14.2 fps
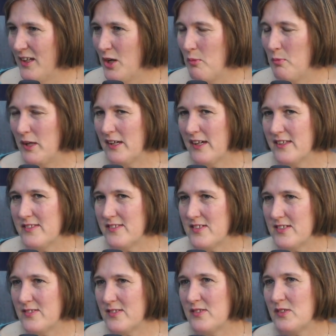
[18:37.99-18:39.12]
Because
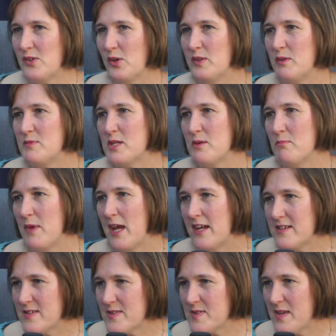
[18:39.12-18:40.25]
Jesus told them to
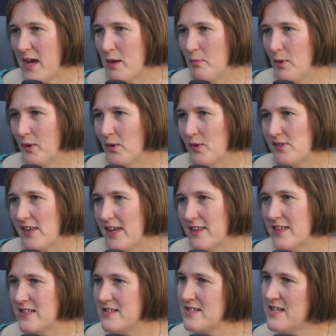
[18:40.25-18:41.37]
make disciples and
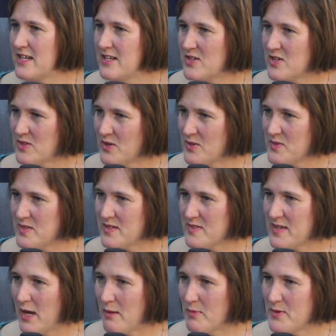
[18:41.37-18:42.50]
then teach those
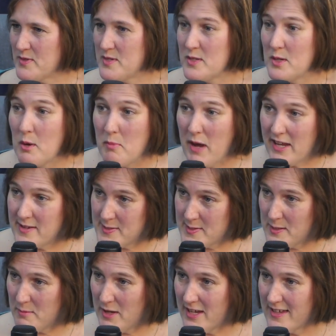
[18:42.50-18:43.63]
disciples to obey his
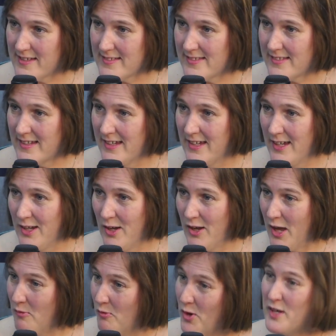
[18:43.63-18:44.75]
commands.
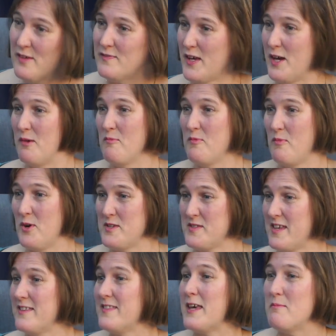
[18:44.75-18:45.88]
And one of them was
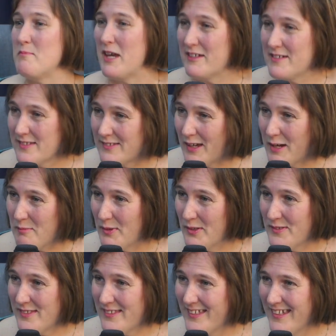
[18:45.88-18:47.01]
that they make
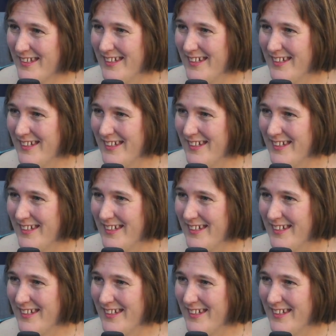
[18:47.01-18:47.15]
disciples.